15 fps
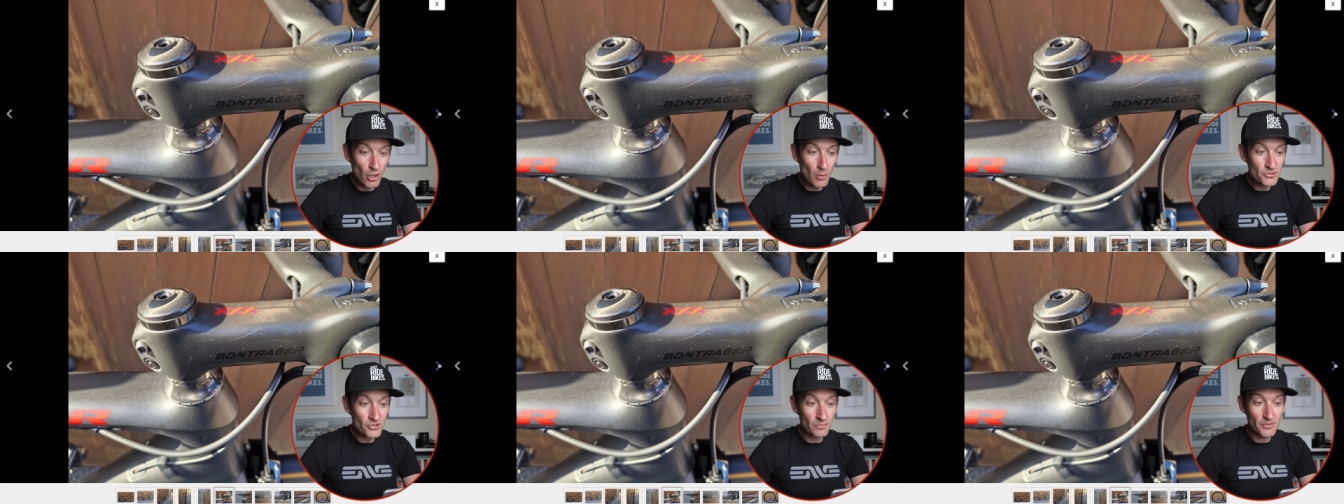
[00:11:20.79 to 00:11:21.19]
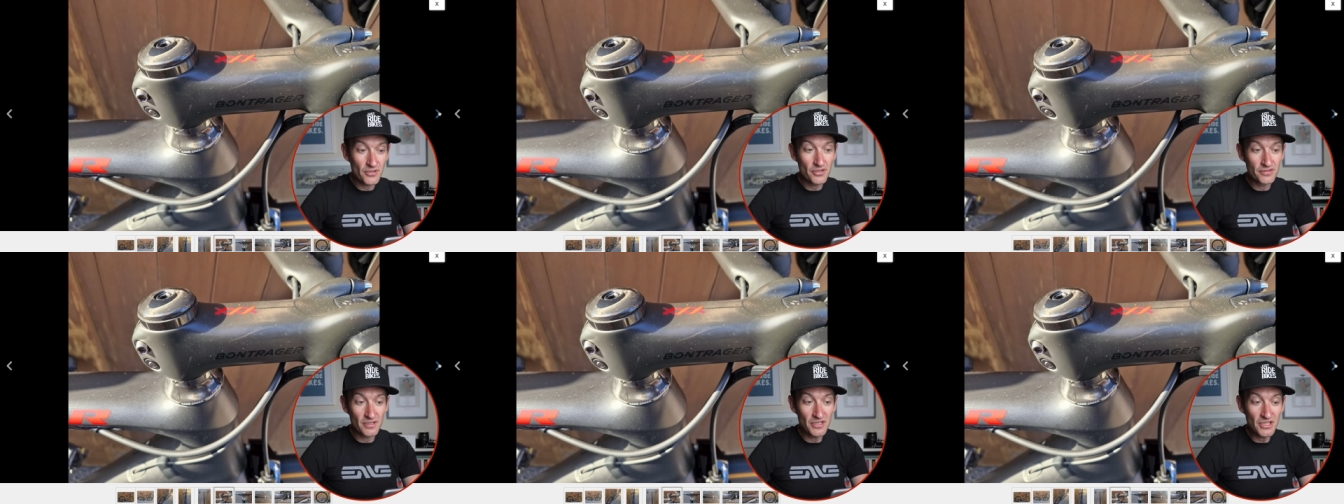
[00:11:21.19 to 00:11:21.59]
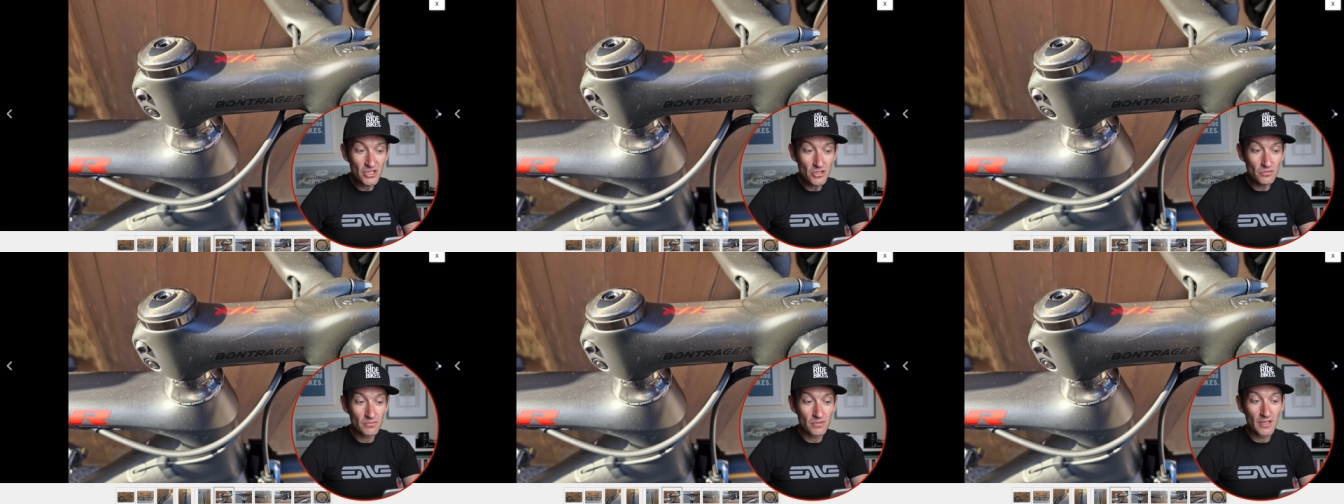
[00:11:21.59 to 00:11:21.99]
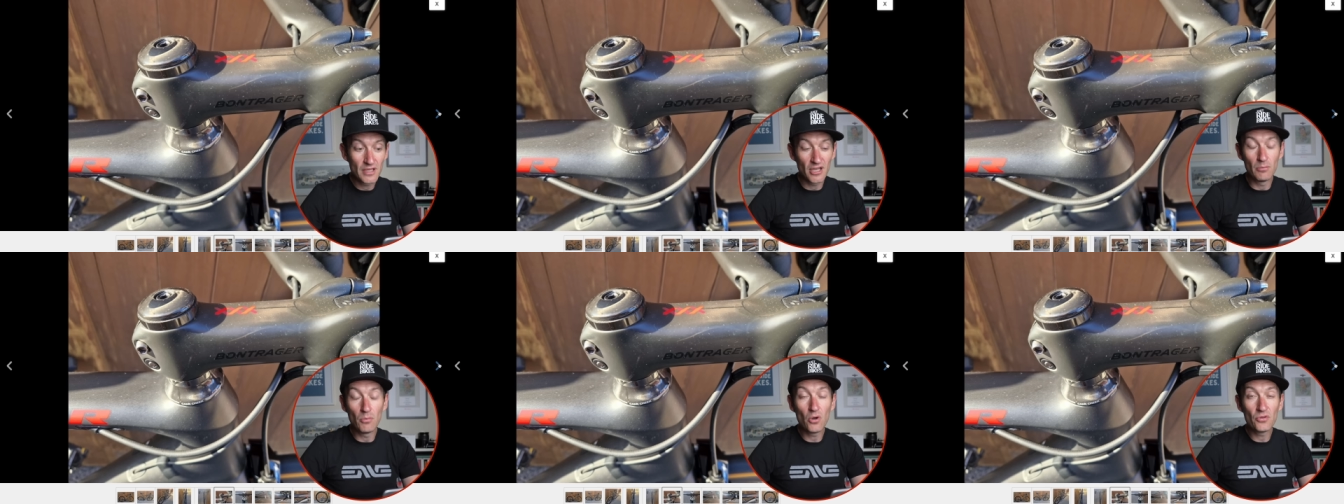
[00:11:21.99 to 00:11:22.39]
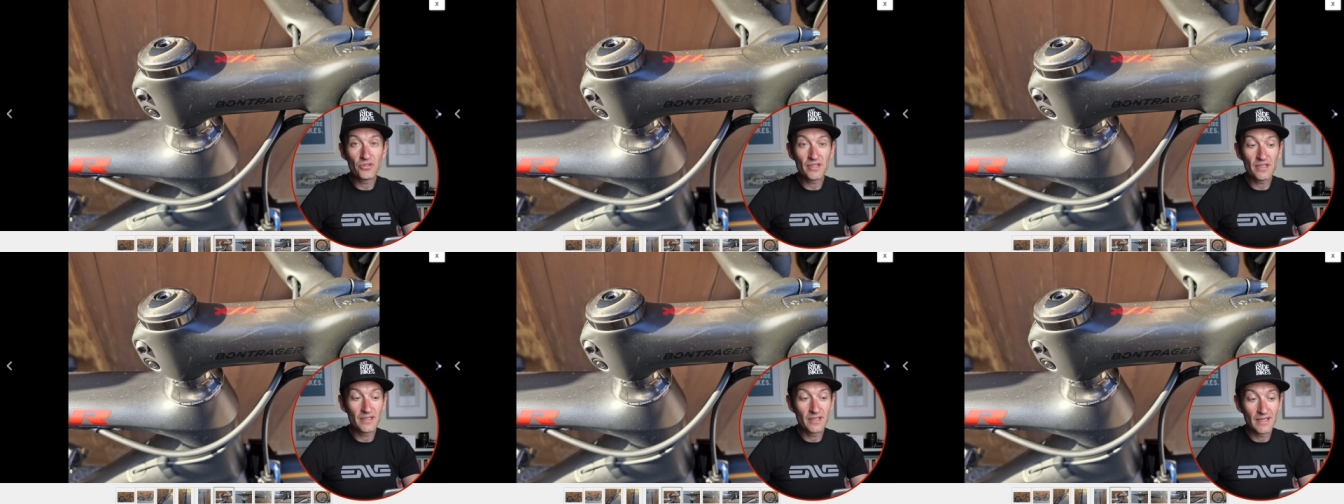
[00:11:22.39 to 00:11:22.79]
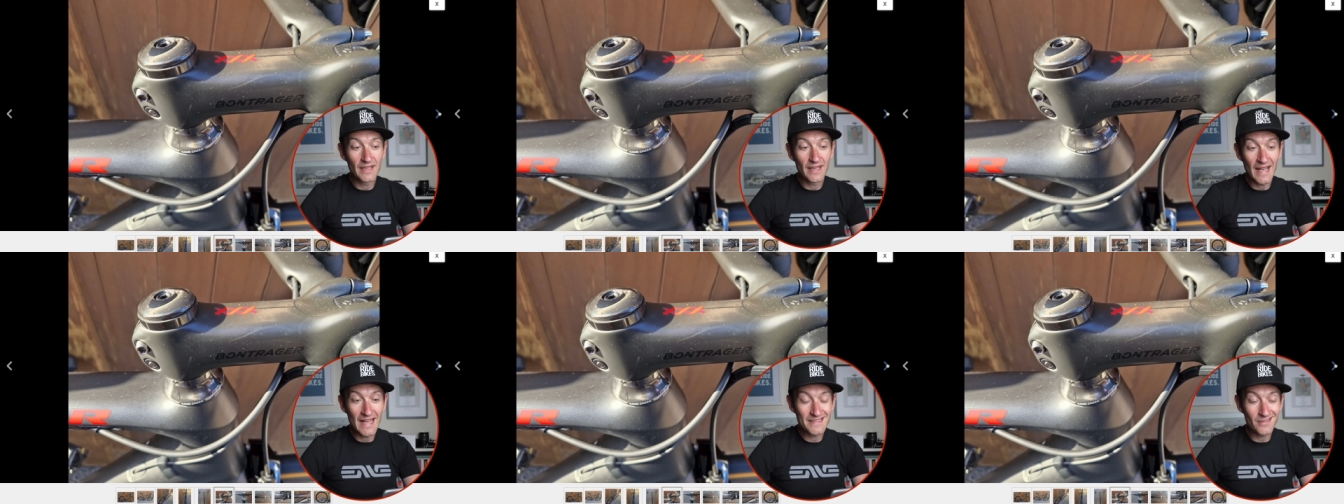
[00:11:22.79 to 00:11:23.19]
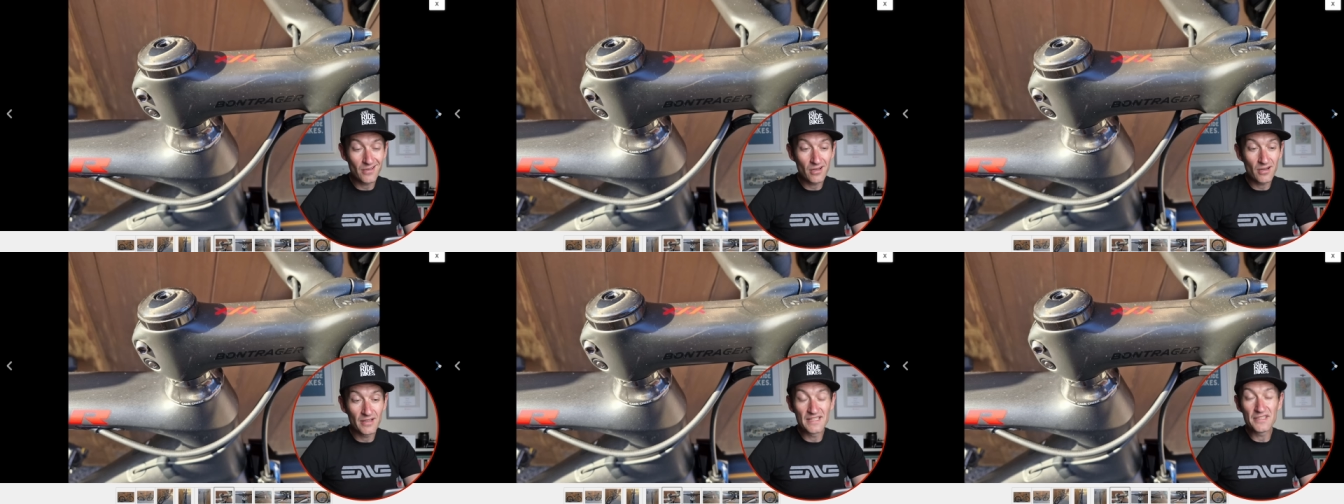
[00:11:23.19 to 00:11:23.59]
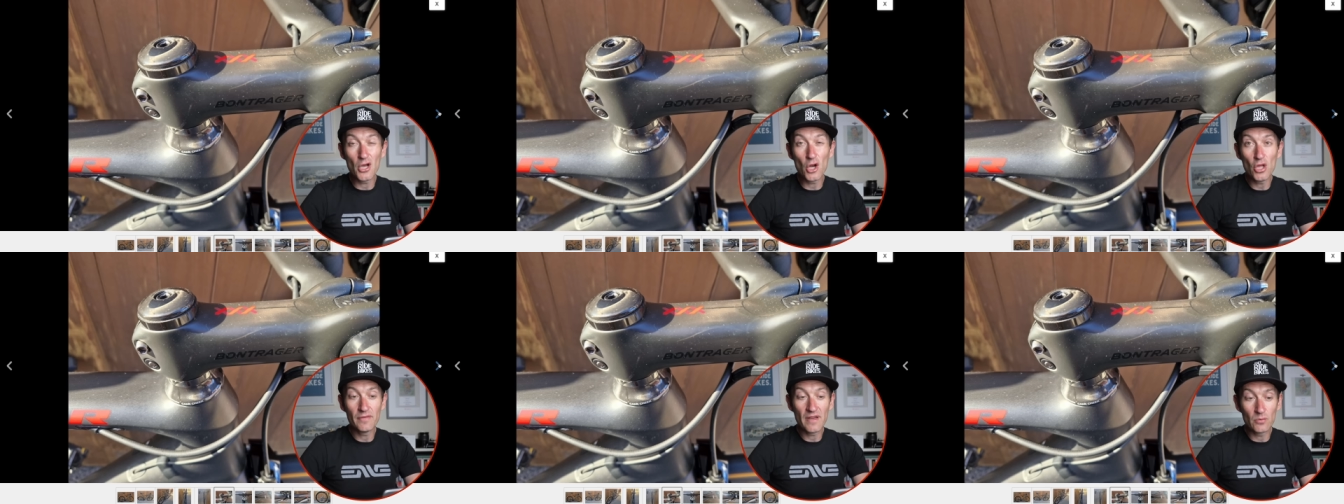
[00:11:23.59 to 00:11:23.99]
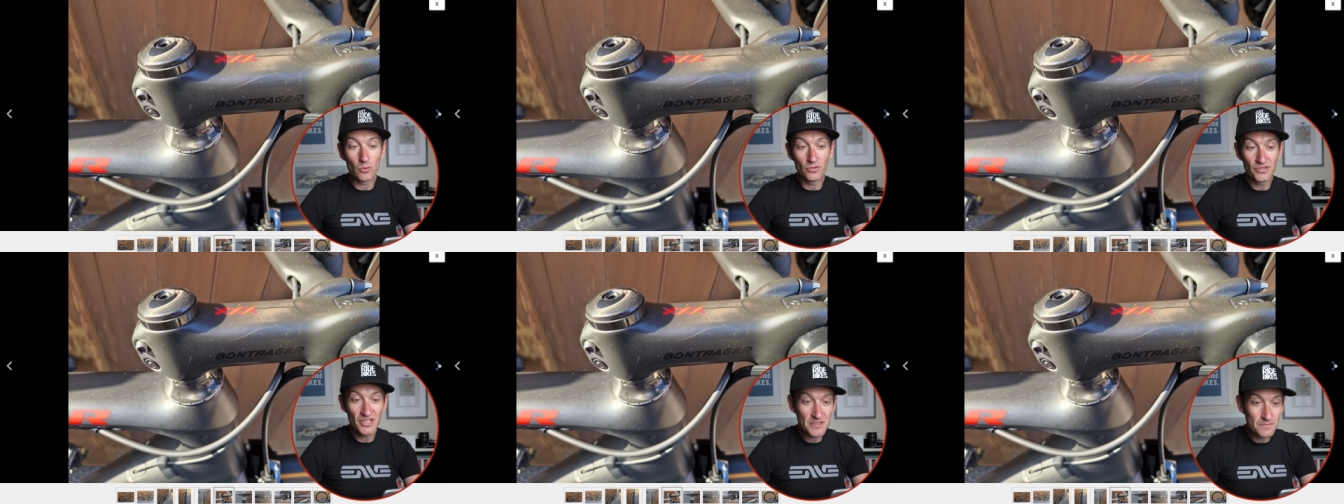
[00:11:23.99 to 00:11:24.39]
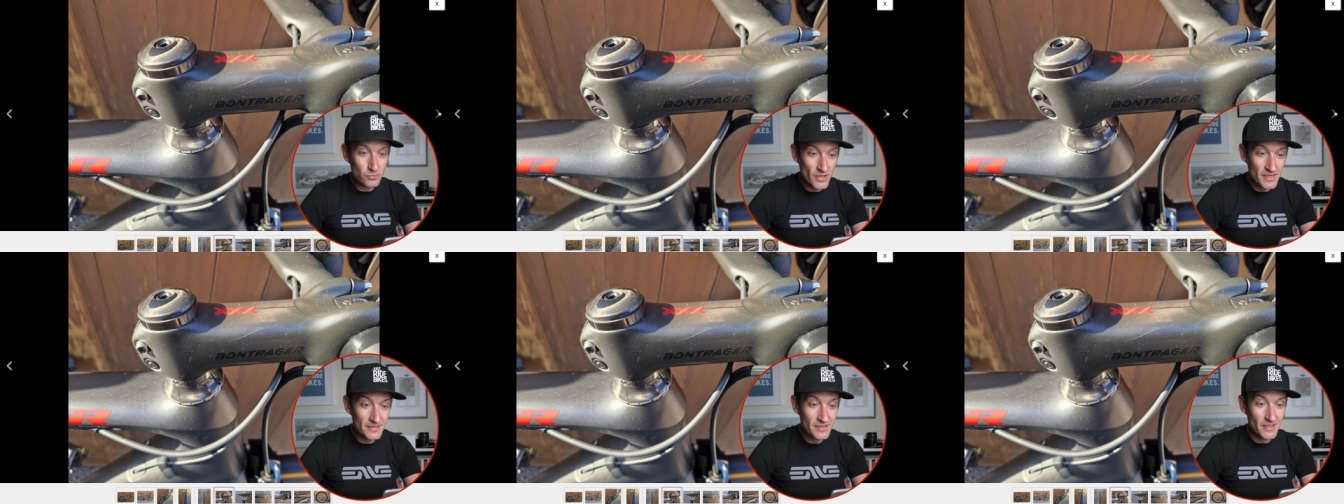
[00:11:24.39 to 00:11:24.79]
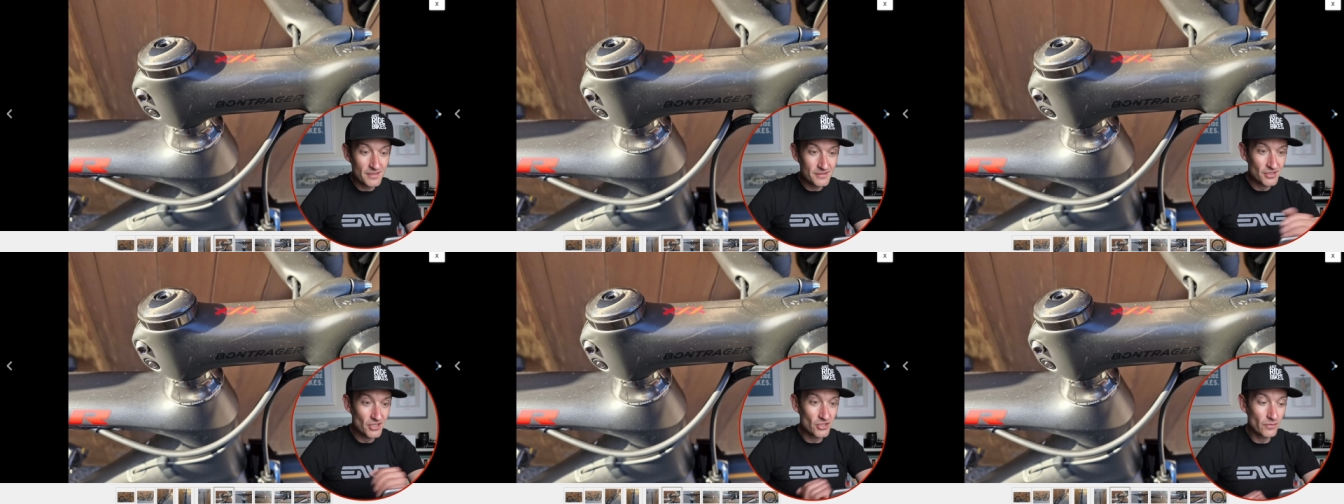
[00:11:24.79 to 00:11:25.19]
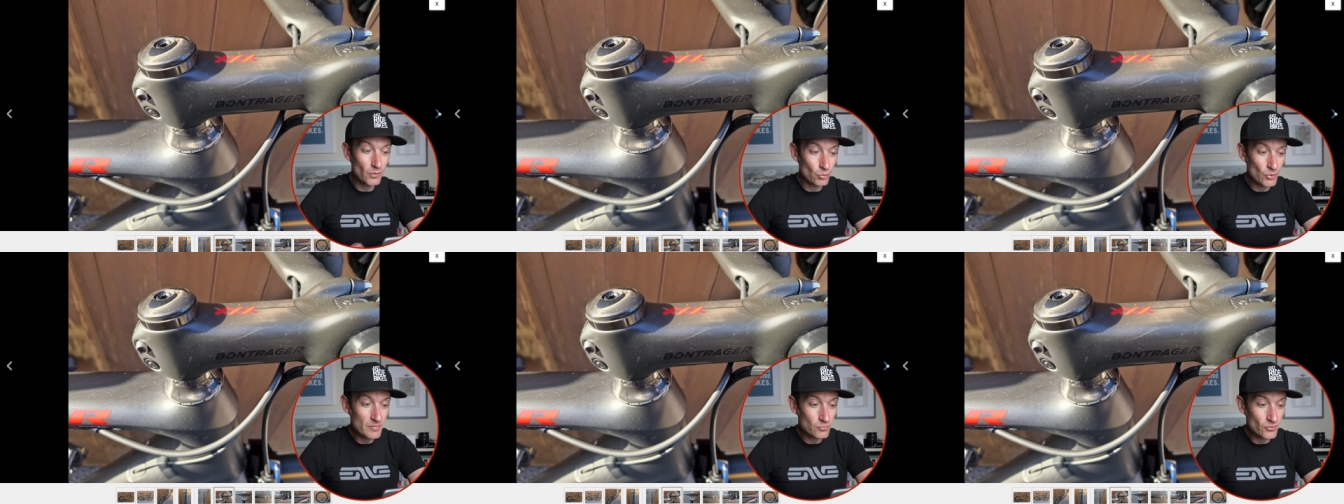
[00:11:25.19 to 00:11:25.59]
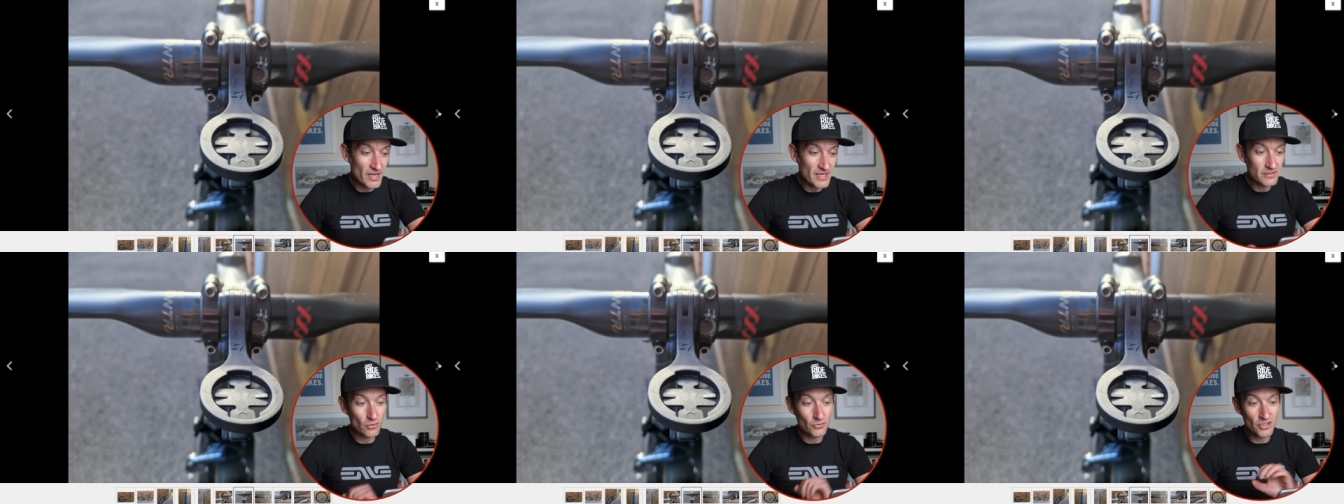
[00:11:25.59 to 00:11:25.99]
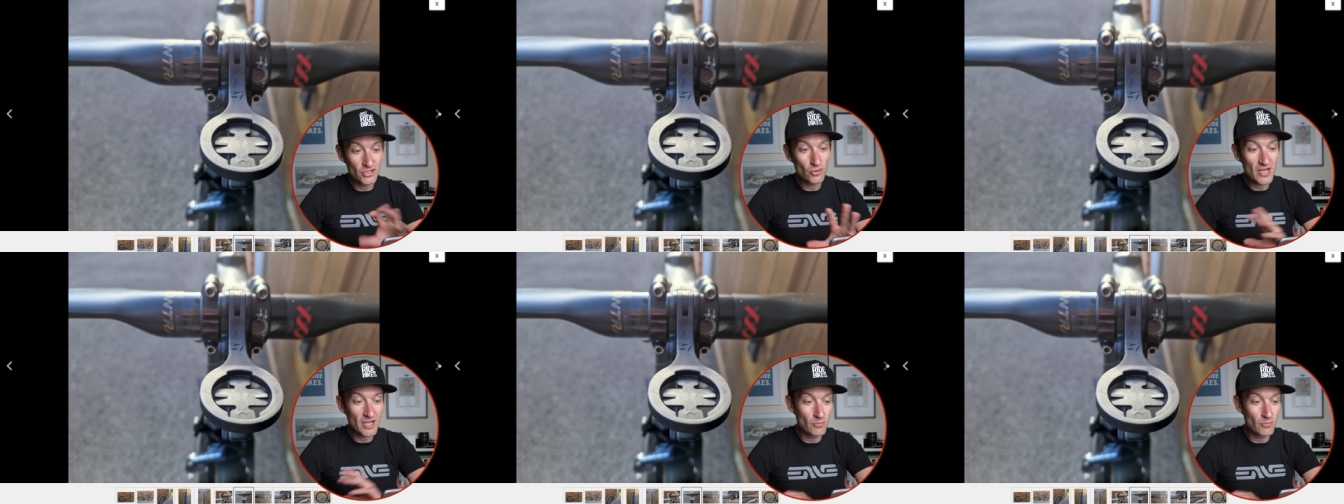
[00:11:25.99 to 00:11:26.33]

option because the new Émonda SLR is only available with disc brakes. So you want rim brakes on your Trek